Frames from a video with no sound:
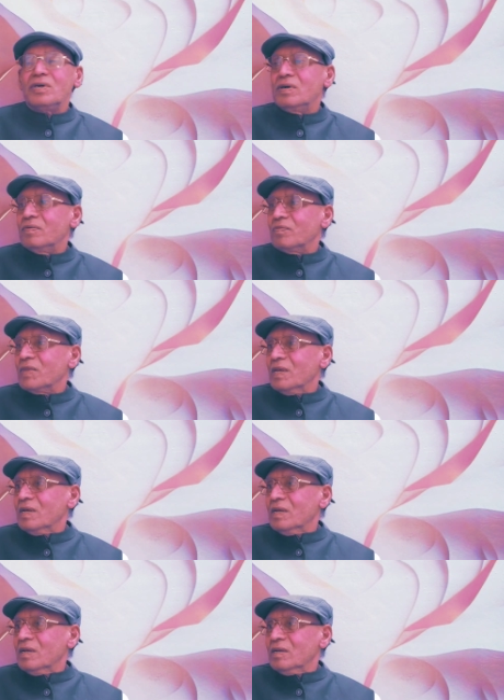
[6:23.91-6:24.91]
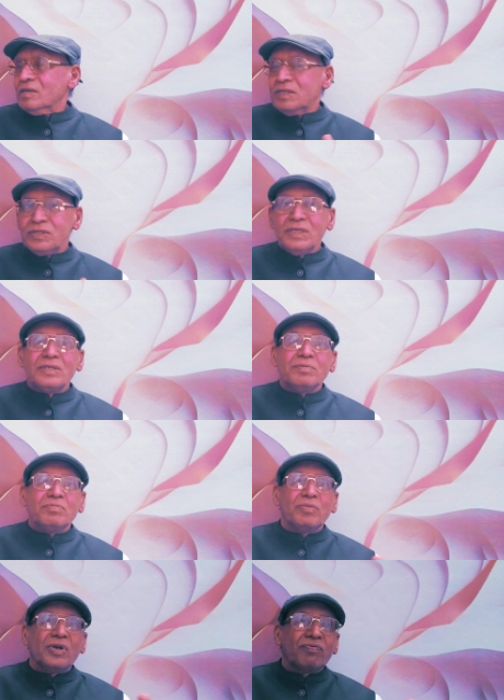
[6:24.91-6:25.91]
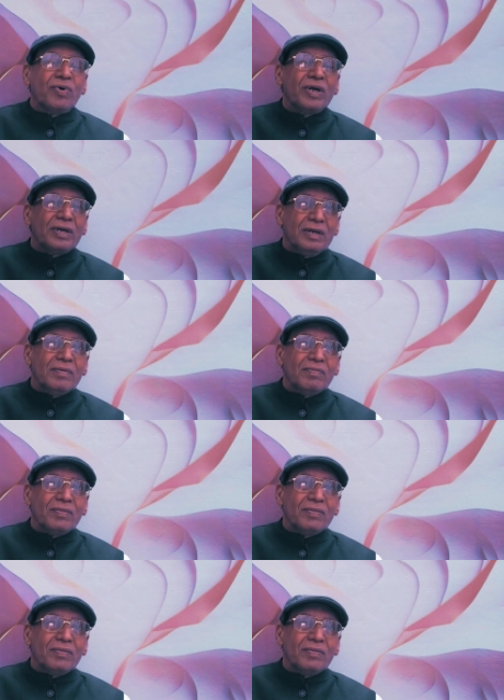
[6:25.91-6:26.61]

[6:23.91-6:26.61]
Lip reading: the disease modifying